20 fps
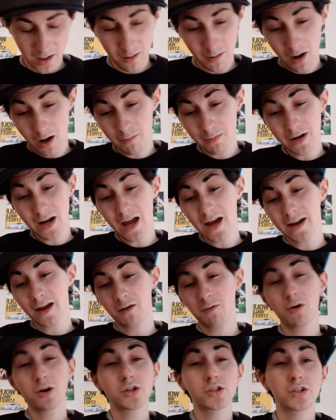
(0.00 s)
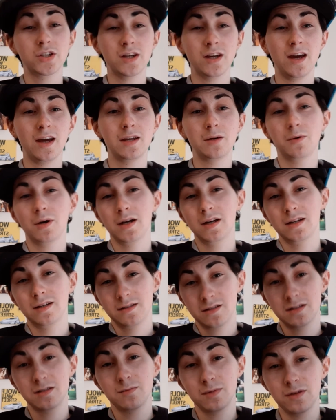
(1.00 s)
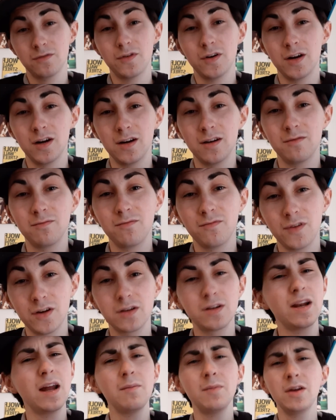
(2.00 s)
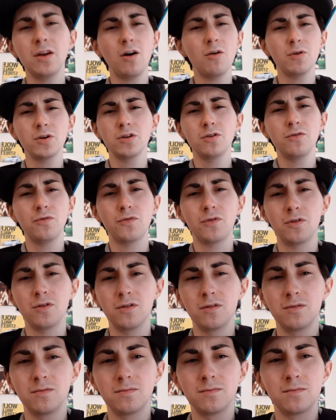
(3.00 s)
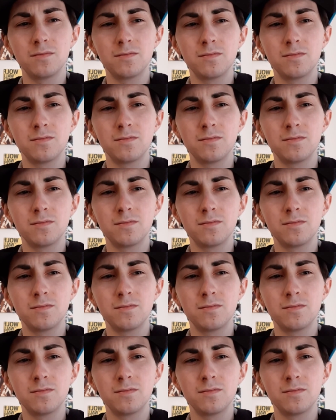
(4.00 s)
I'm glad I watched it anyway, to be fair. Thank you. Let me know what you thought.